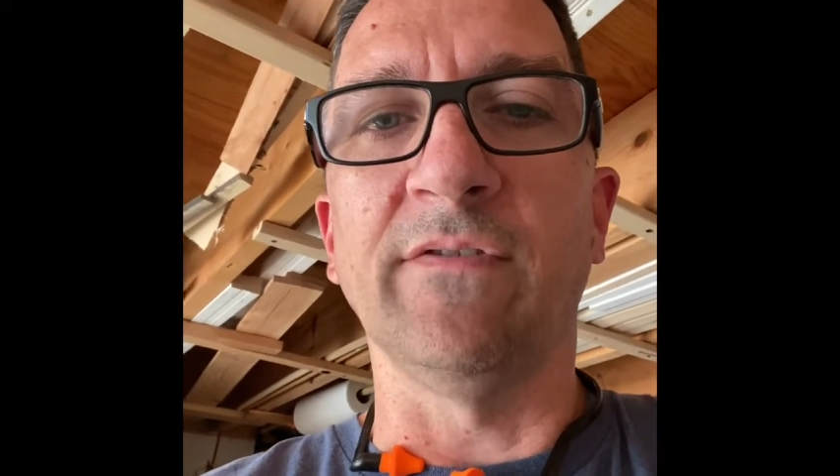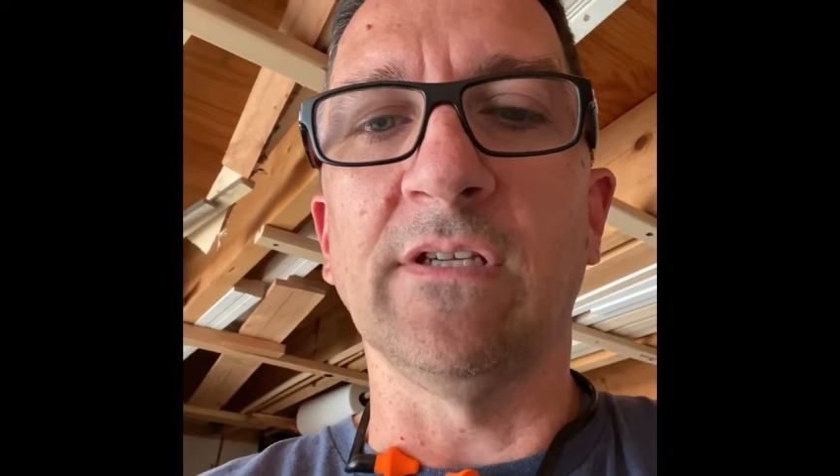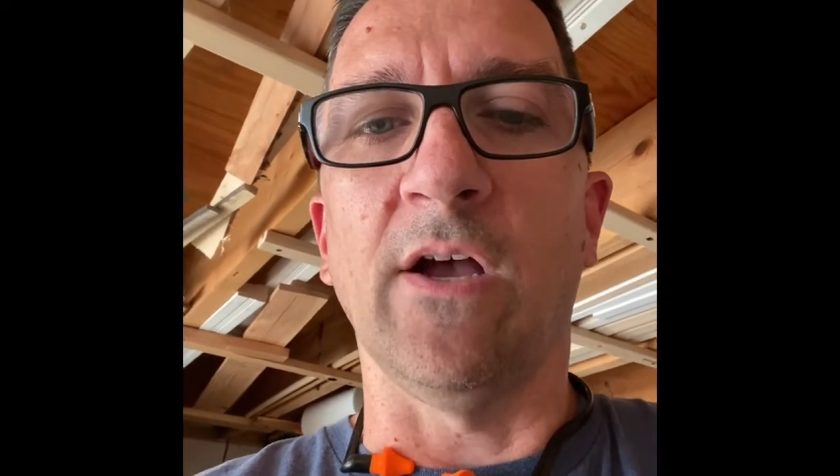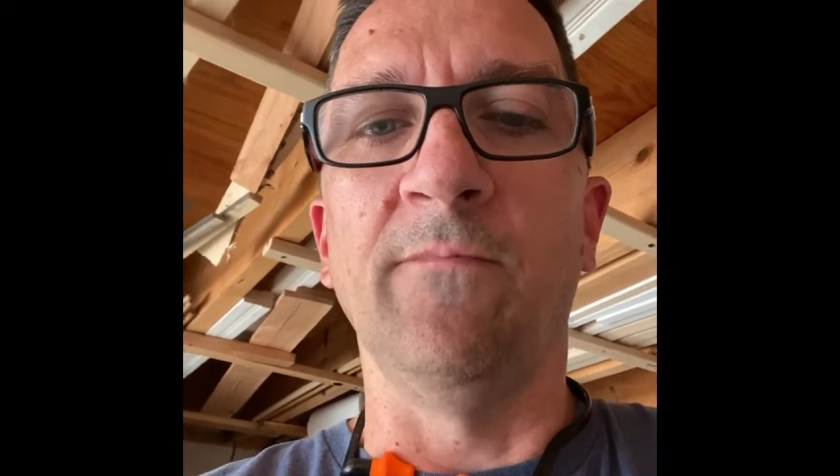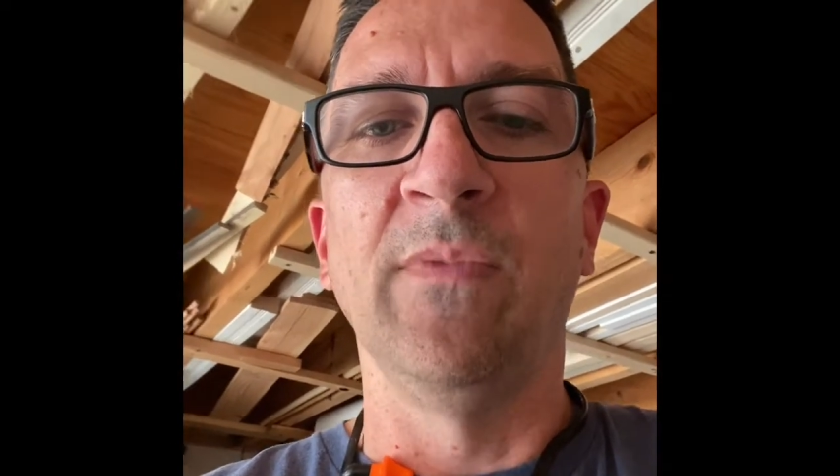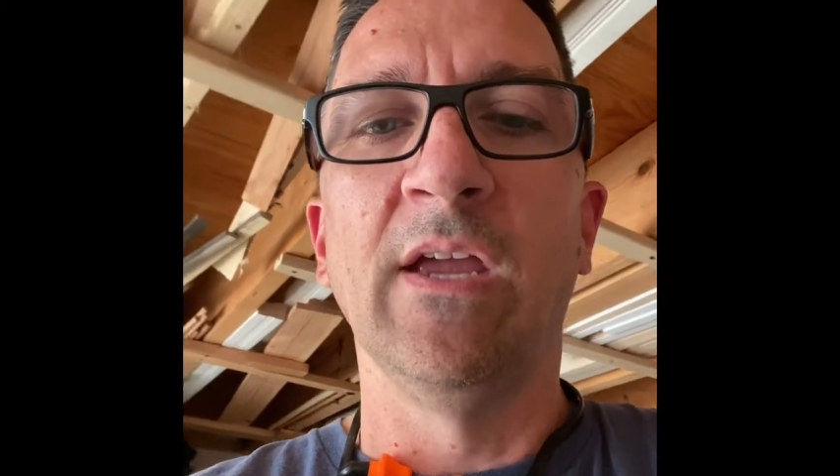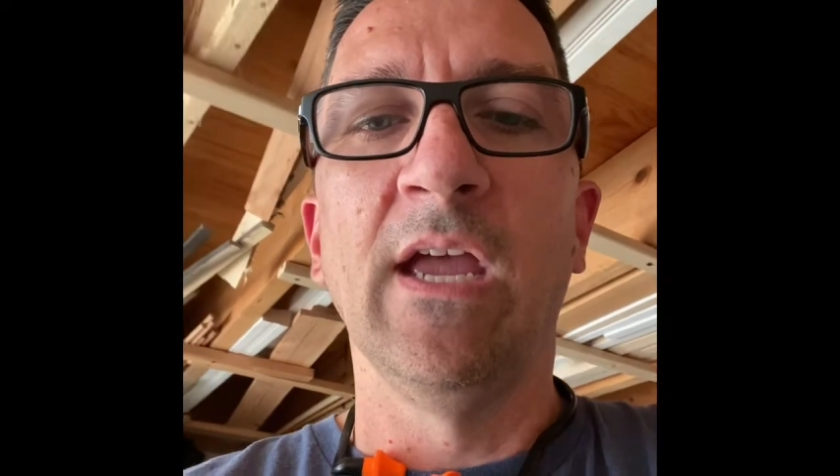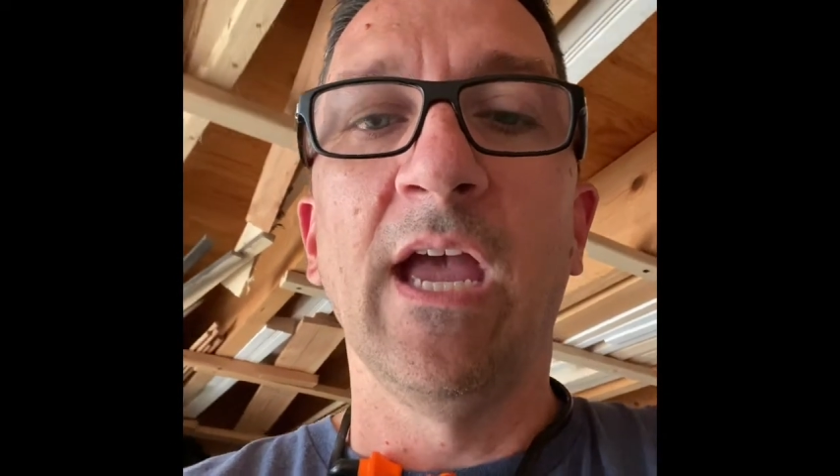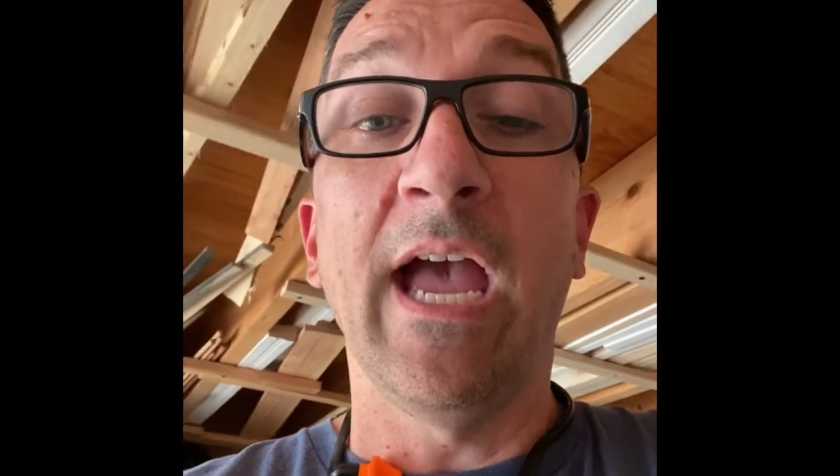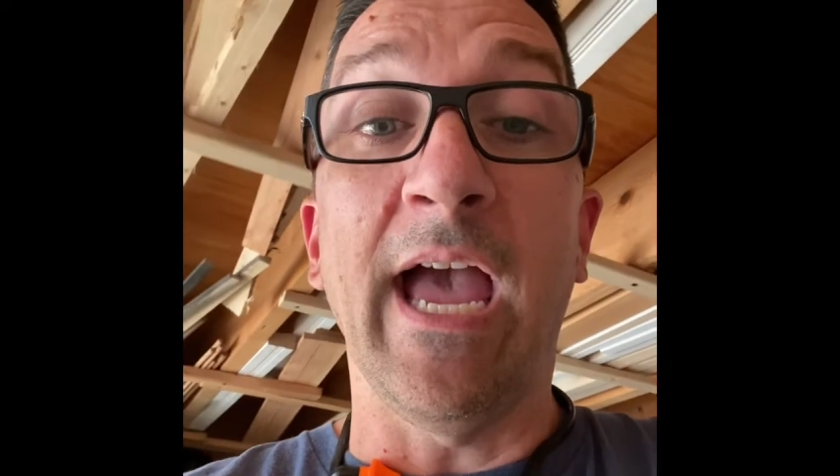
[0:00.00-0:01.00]
So,
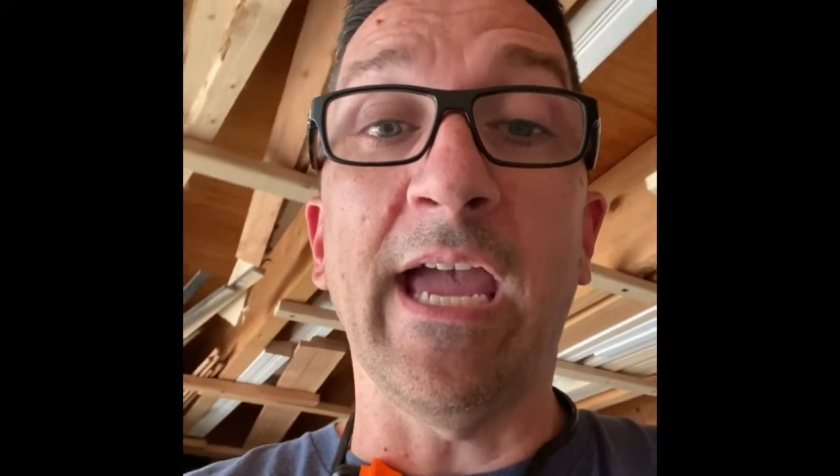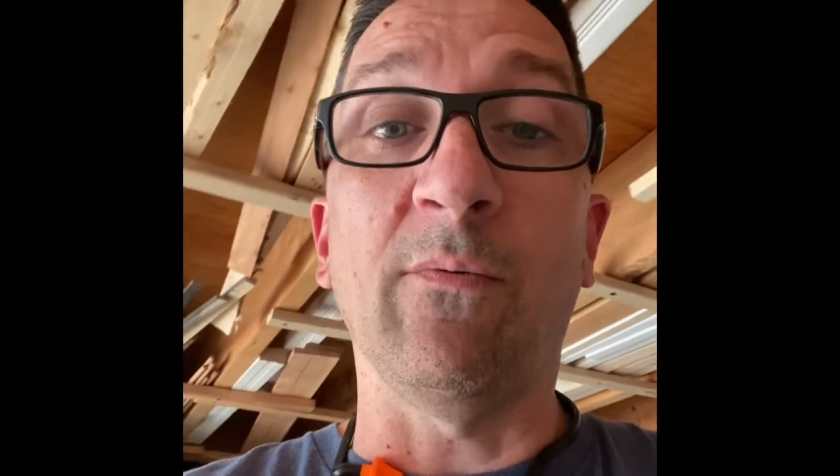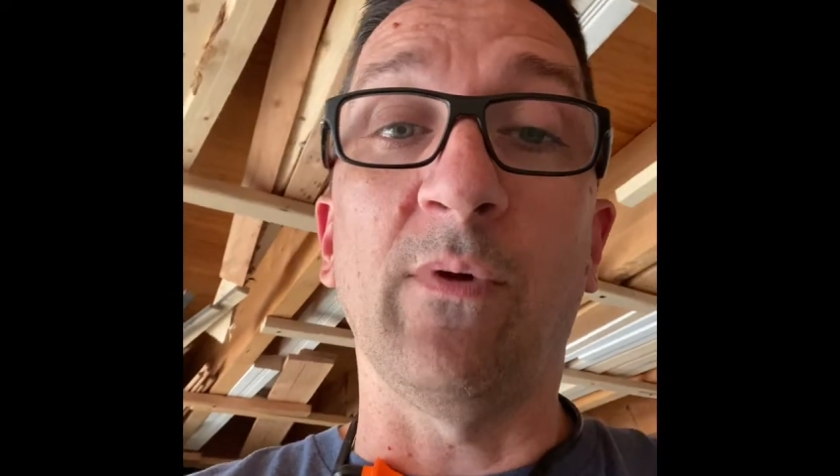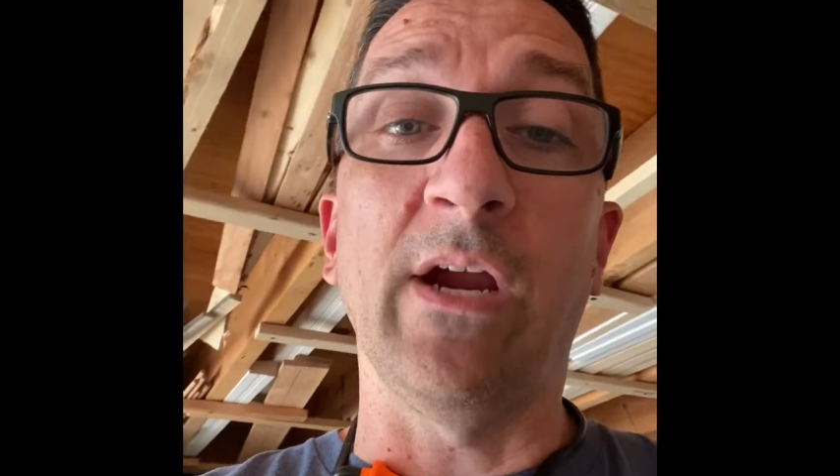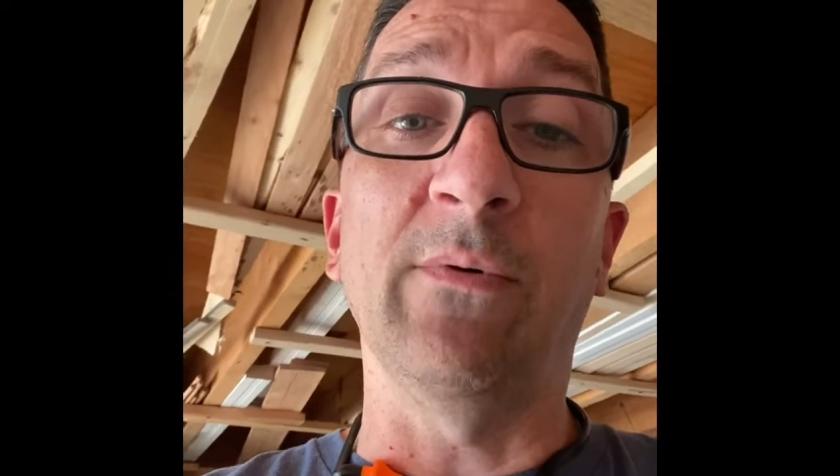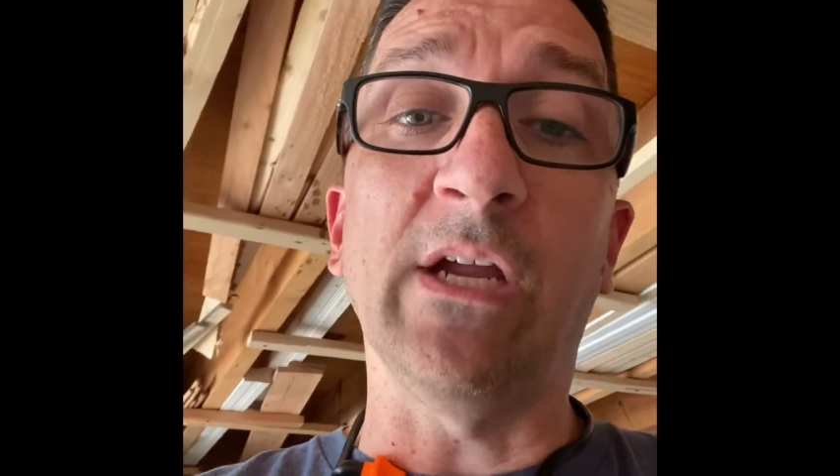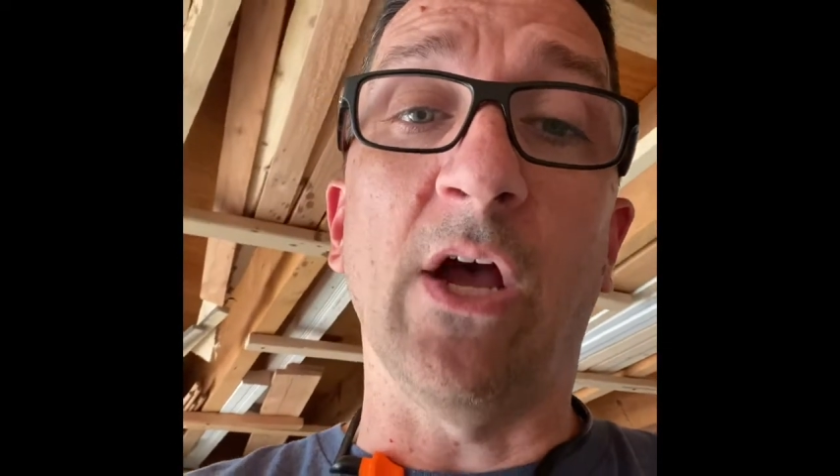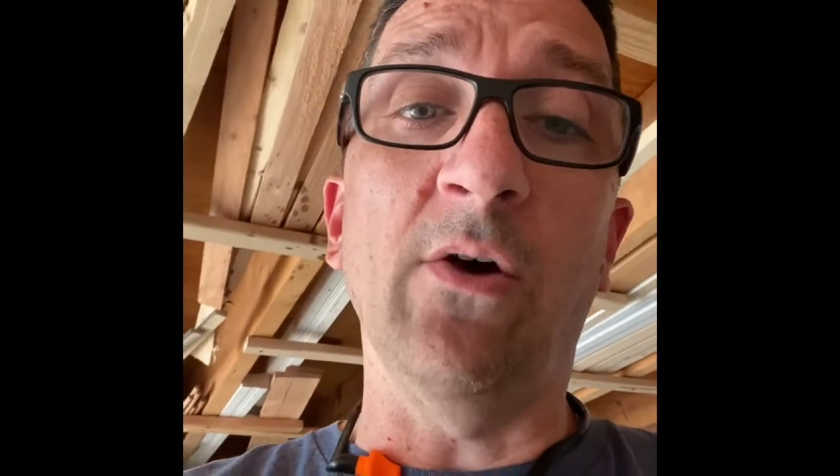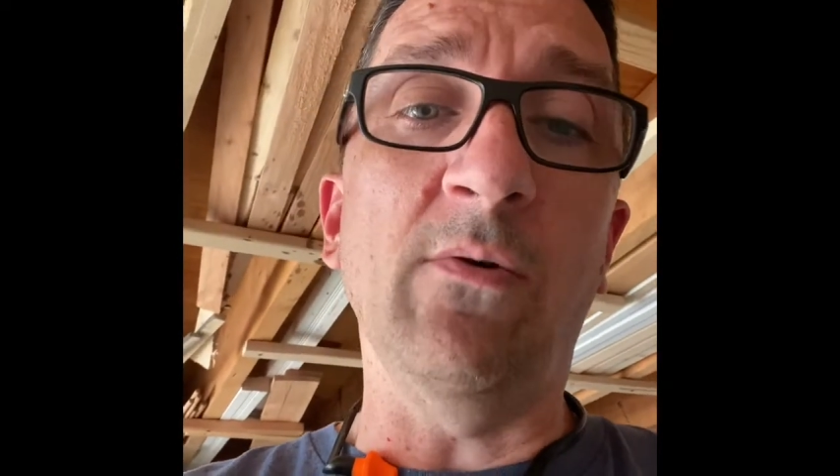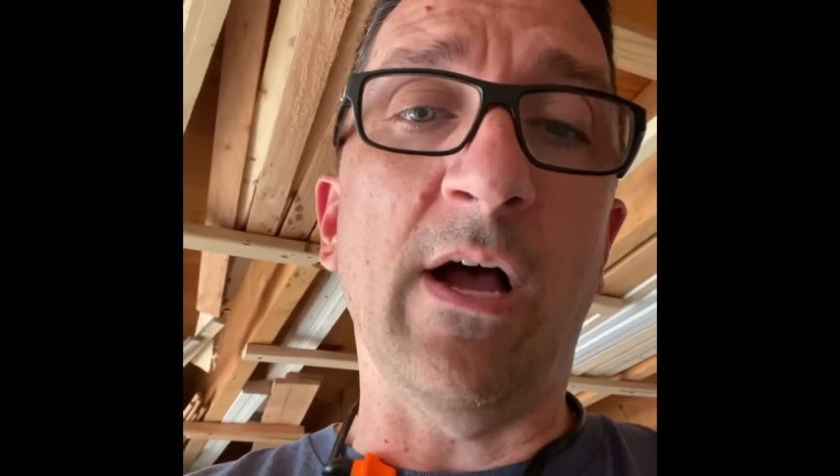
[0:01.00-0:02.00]
hey, here we
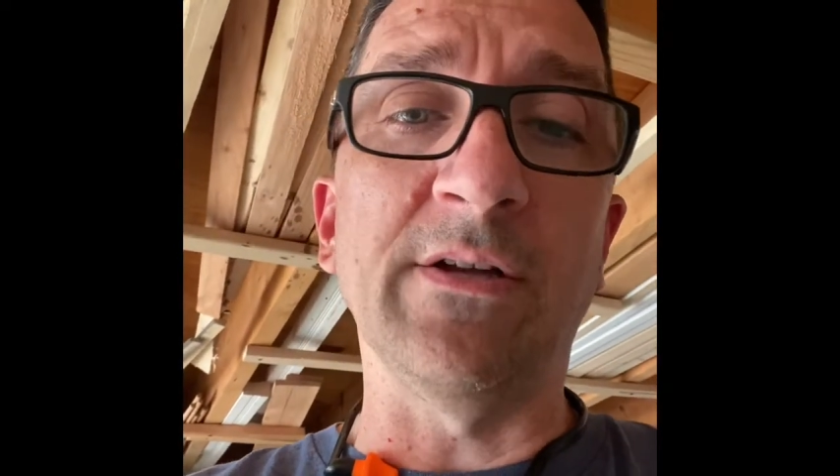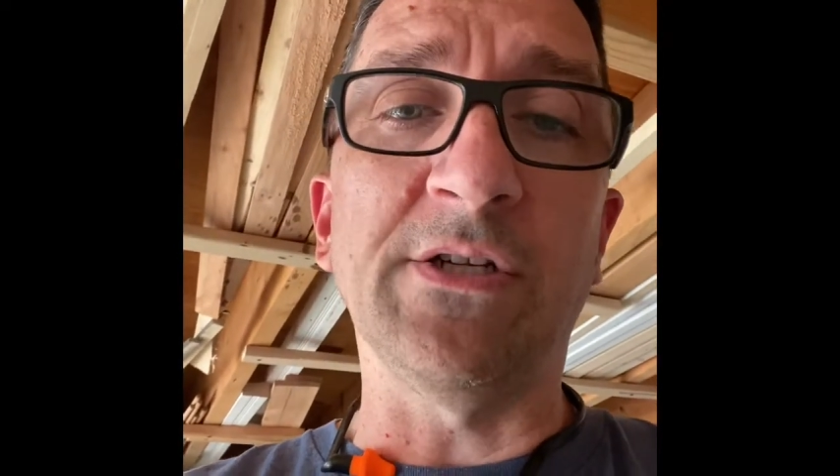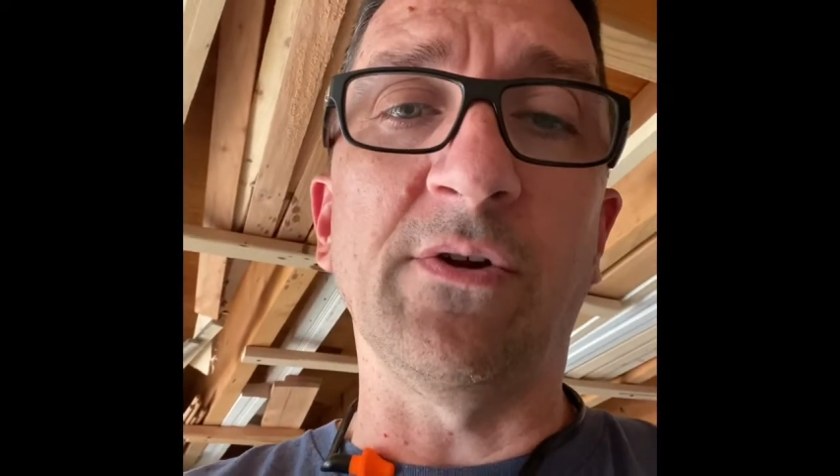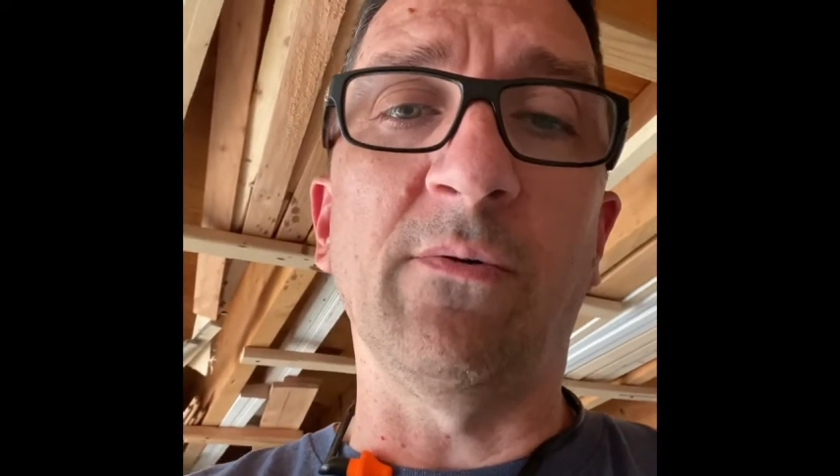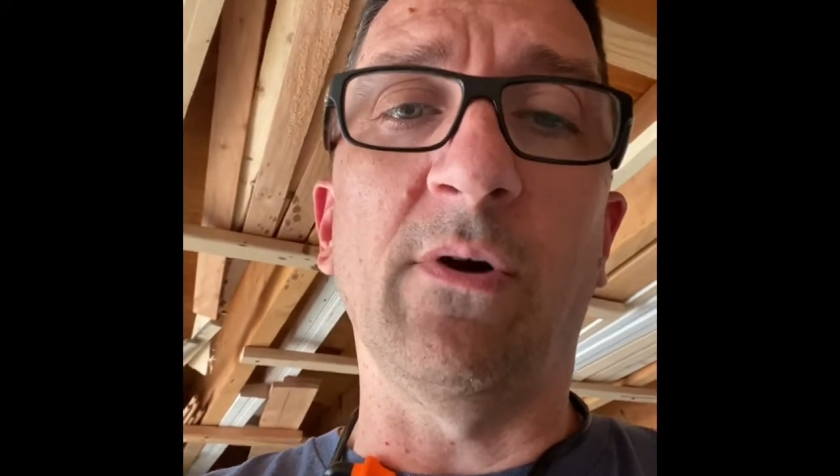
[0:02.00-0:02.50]
go. I'll show you what